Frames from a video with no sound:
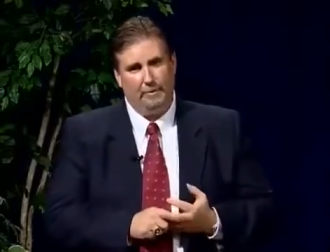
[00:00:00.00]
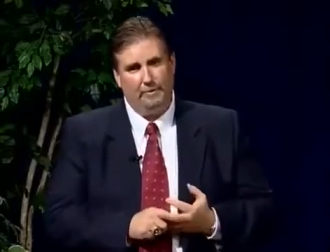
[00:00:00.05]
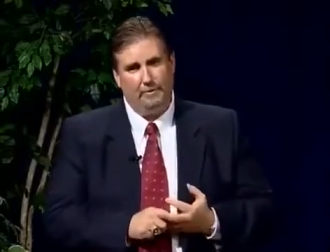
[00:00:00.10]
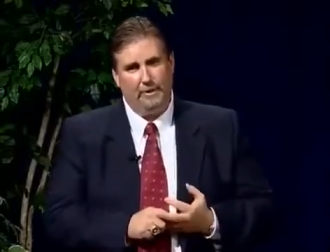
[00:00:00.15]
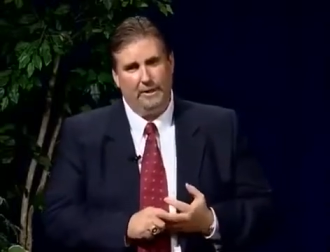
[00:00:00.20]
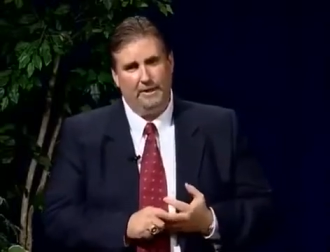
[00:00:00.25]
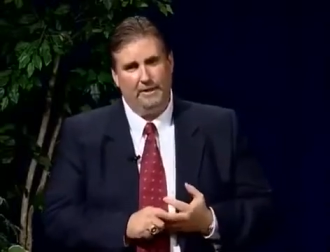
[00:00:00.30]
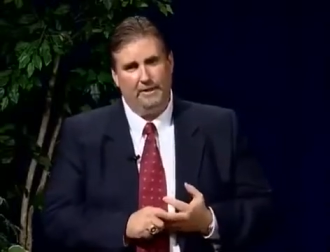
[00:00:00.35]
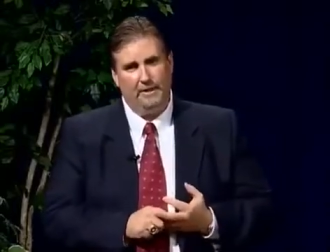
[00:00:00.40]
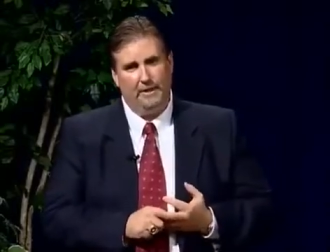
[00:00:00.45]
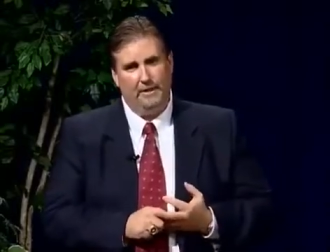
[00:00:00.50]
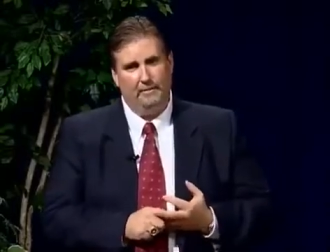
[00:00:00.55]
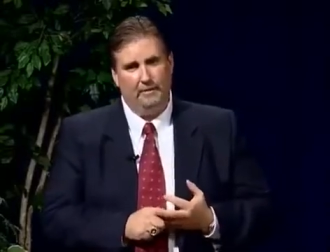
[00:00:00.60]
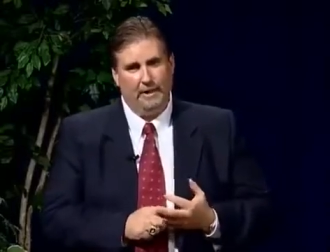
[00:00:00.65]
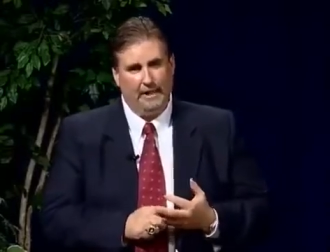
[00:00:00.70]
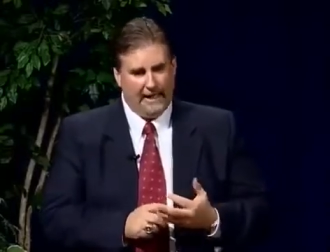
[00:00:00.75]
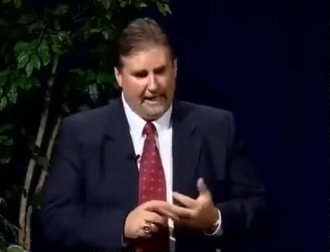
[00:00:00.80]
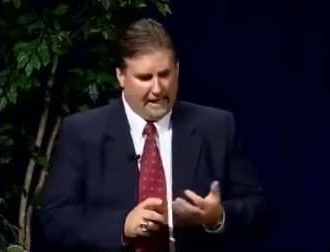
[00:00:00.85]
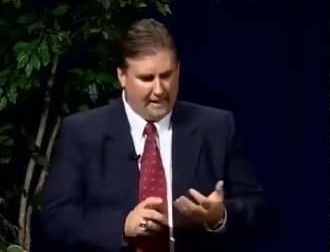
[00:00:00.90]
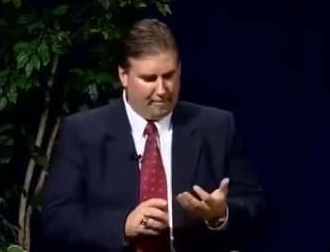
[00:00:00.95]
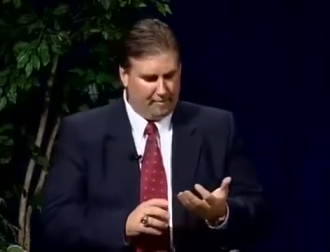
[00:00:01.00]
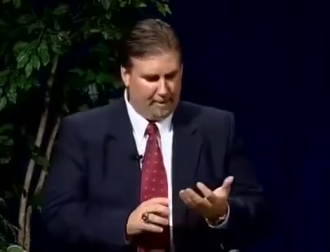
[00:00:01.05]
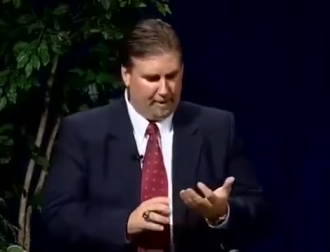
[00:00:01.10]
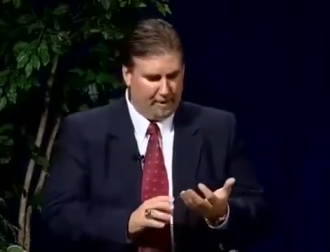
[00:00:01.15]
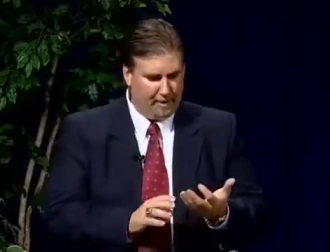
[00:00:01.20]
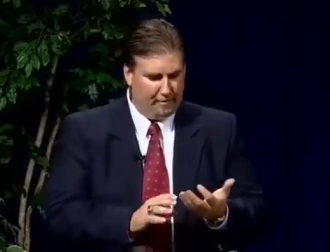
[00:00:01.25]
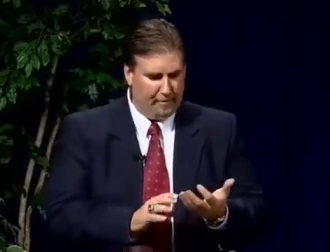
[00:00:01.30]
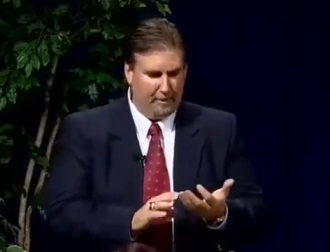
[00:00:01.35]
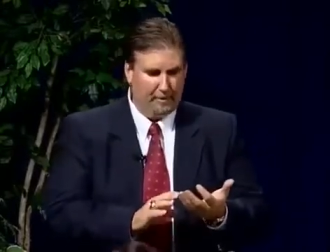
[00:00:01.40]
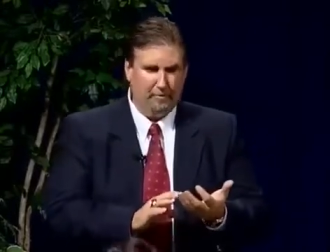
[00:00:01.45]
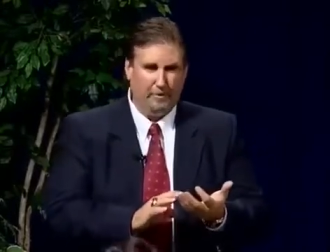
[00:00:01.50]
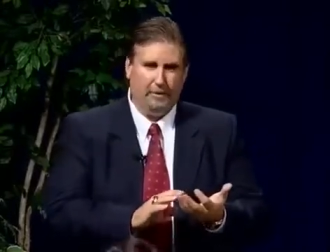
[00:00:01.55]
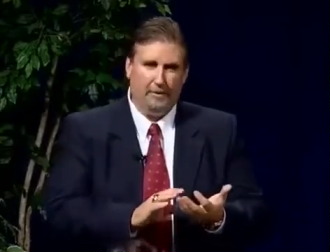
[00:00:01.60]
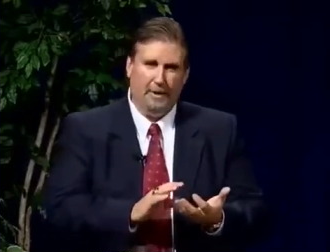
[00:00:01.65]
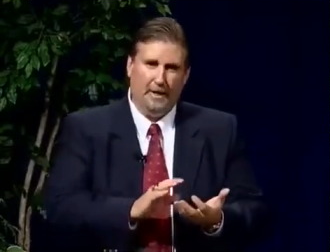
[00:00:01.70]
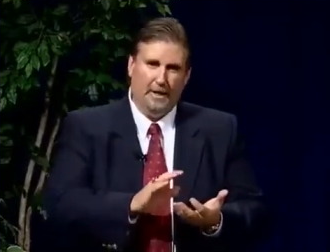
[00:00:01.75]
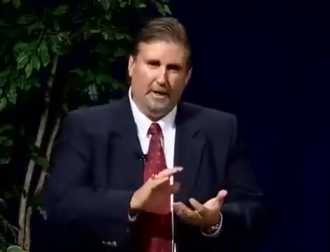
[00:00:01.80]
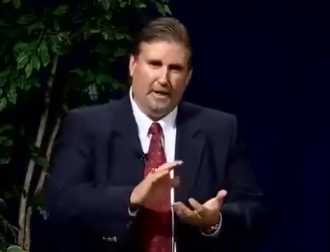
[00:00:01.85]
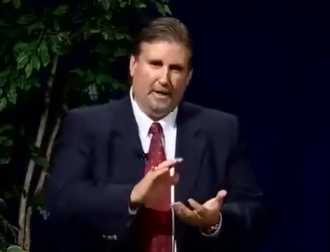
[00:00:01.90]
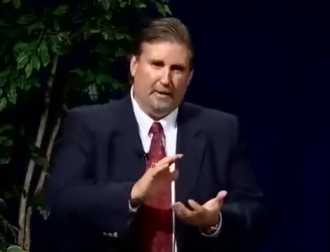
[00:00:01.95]
We want to see what happens when
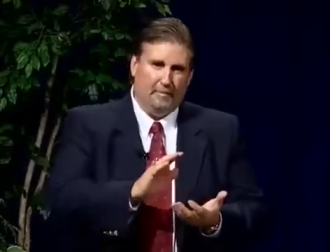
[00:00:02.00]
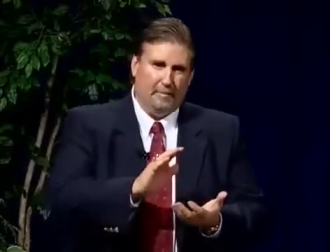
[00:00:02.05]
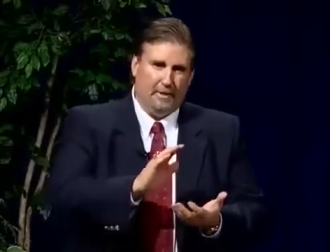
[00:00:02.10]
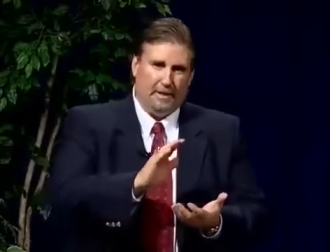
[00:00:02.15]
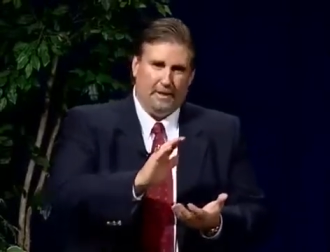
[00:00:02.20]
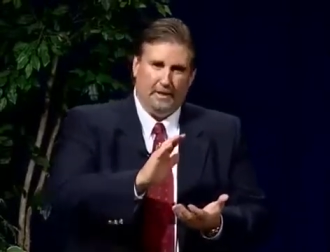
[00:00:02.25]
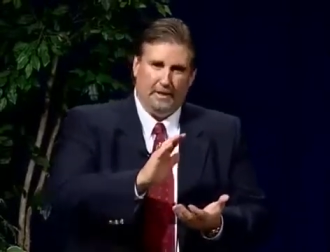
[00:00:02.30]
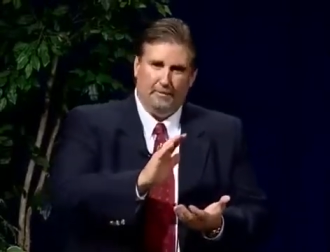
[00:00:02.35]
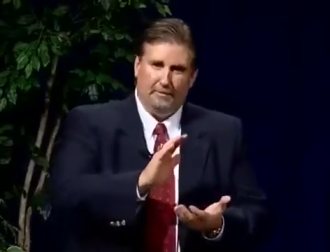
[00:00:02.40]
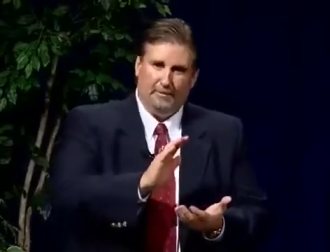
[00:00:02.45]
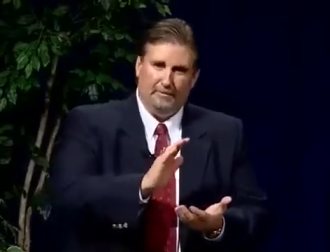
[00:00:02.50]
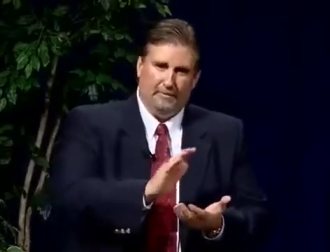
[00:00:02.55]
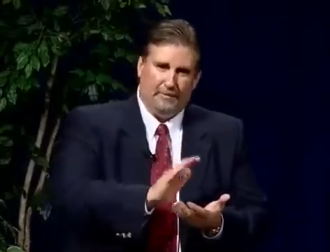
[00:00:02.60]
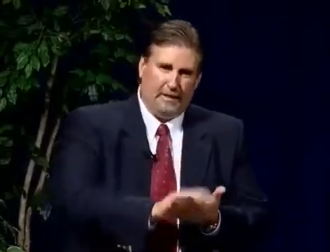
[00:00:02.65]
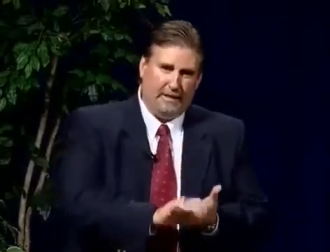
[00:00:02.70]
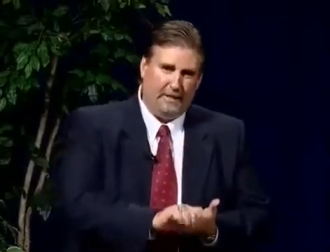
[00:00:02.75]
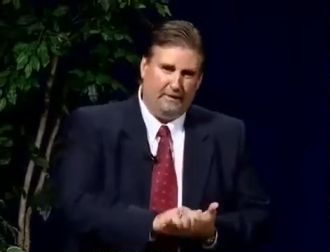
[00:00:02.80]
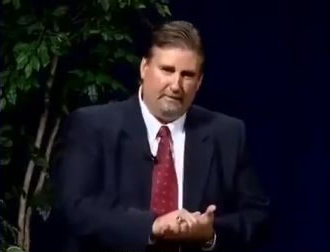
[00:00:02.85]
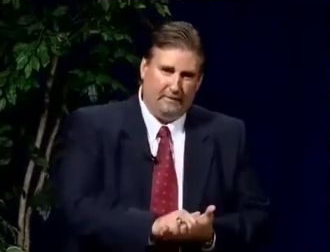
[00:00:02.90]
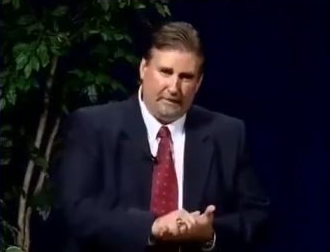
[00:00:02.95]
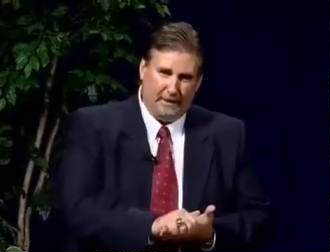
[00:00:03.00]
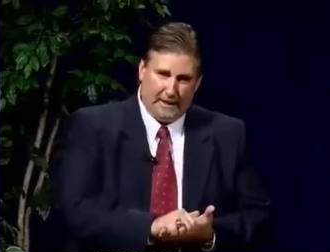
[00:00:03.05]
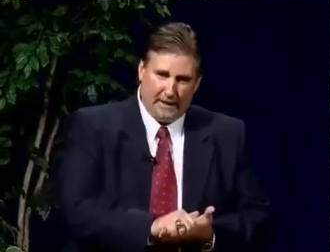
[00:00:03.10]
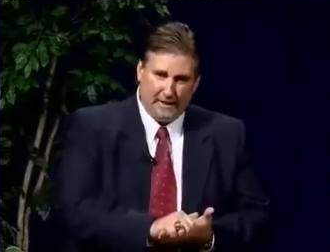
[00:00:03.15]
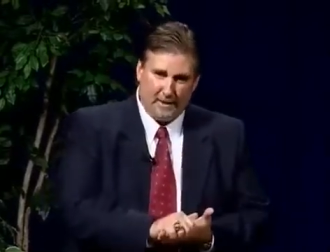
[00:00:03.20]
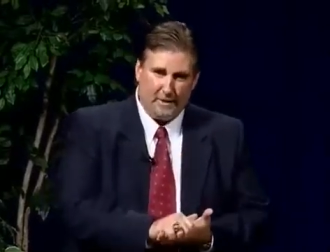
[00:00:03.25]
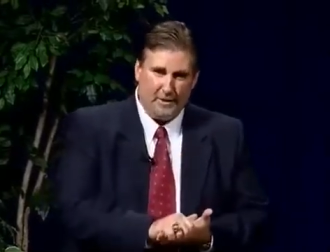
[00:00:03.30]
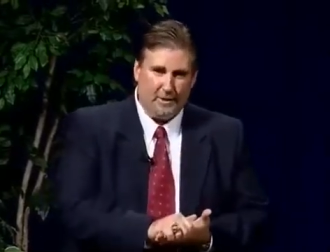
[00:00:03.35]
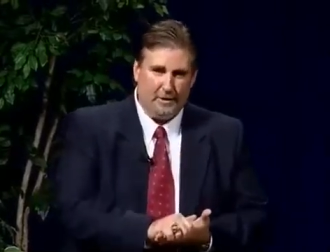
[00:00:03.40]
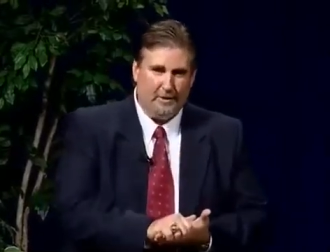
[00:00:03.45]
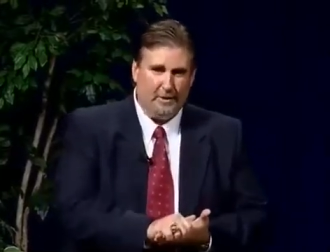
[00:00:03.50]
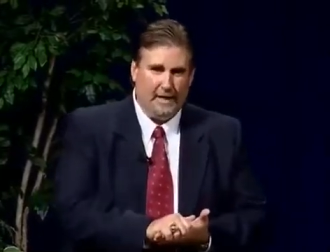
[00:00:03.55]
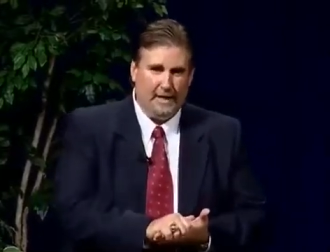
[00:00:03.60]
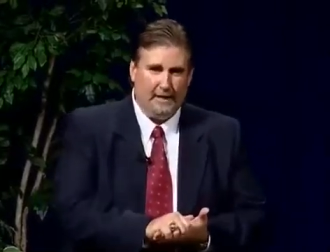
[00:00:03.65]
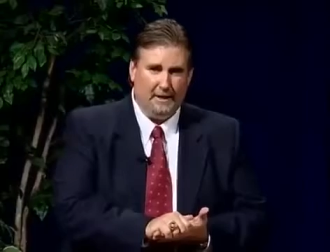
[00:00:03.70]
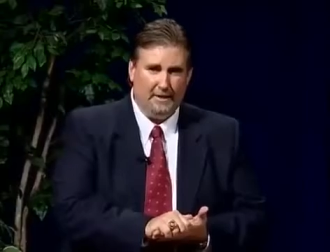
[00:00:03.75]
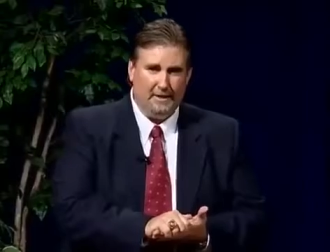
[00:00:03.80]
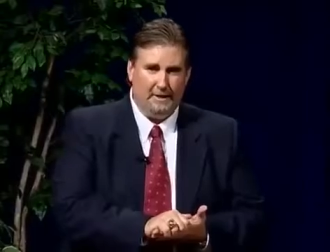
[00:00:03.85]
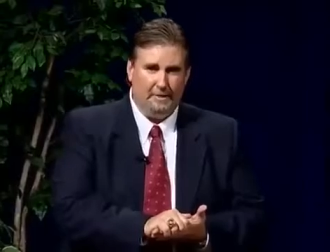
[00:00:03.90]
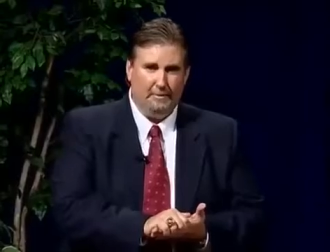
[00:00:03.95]
we're picking up a financial
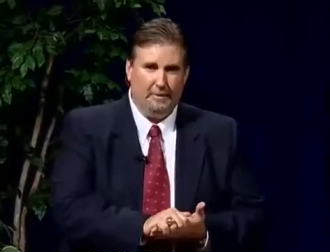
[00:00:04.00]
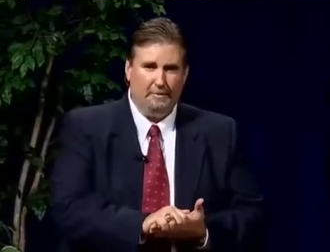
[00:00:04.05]
strategy.